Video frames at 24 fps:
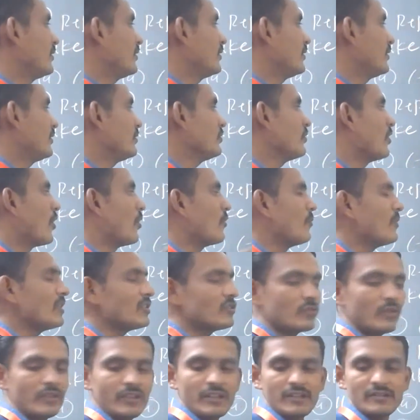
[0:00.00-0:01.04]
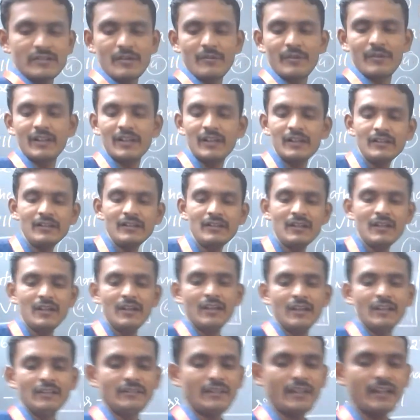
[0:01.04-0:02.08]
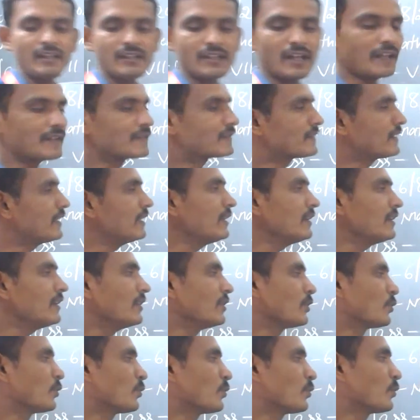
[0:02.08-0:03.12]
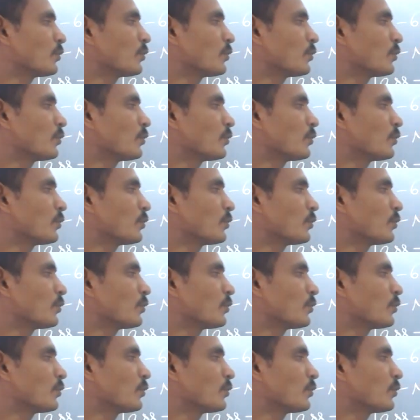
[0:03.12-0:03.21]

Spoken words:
into how much 27? 3 nines are